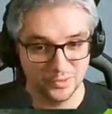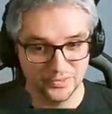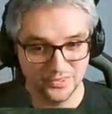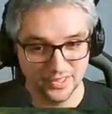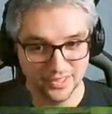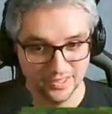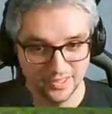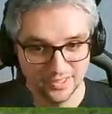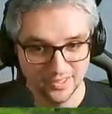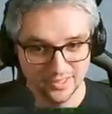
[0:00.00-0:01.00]
what to say.
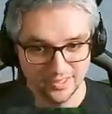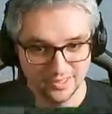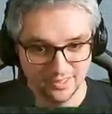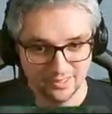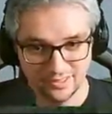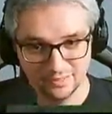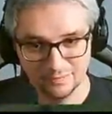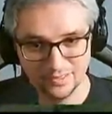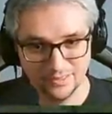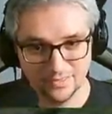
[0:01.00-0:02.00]

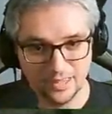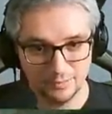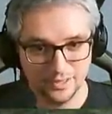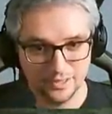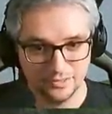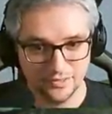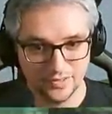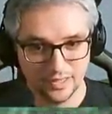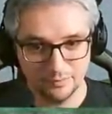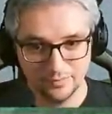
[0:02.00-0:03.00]
Um, it's happened every
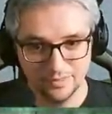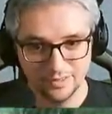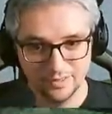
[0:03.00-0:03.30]
time.